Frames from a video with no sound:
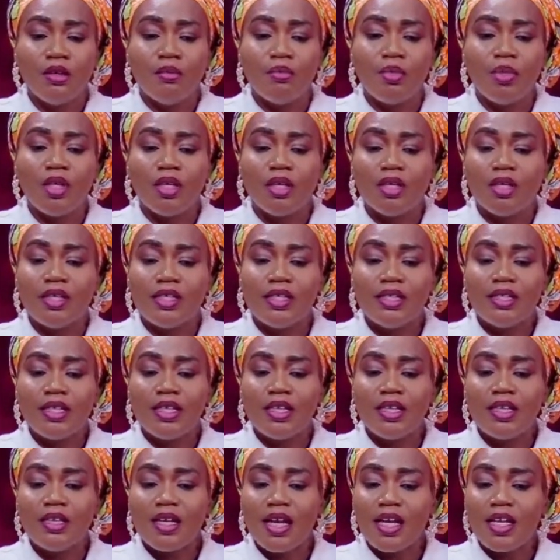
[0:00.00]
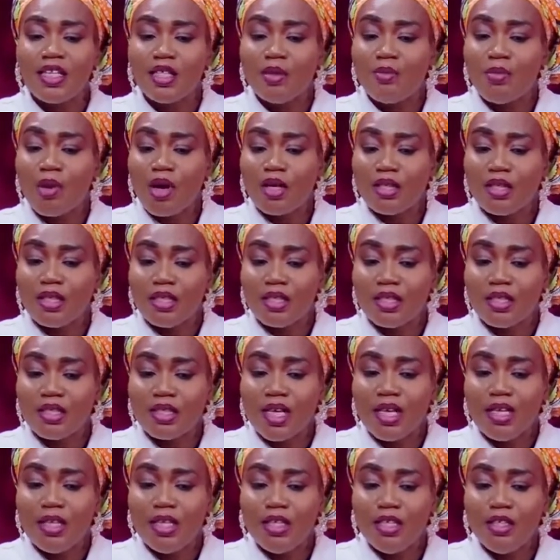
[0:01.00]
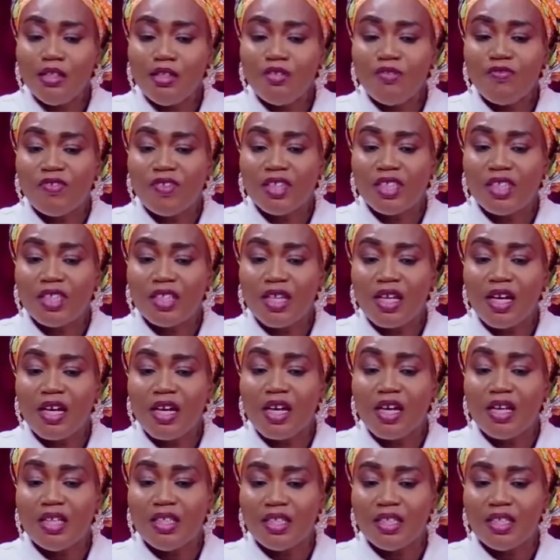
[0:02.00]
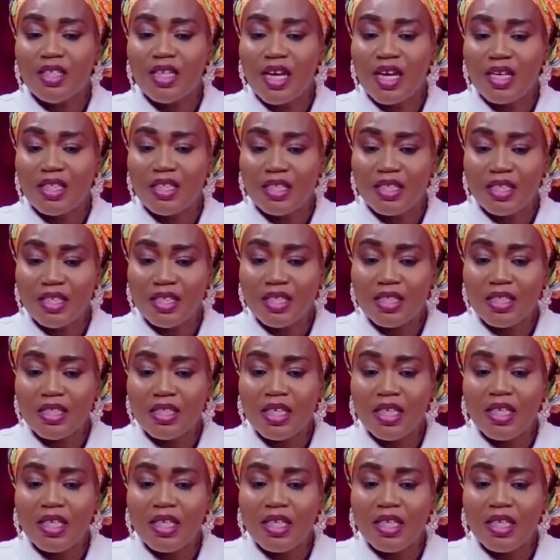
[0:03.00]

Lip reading: Because taking antibiotics can lead to vaginal candidiasis,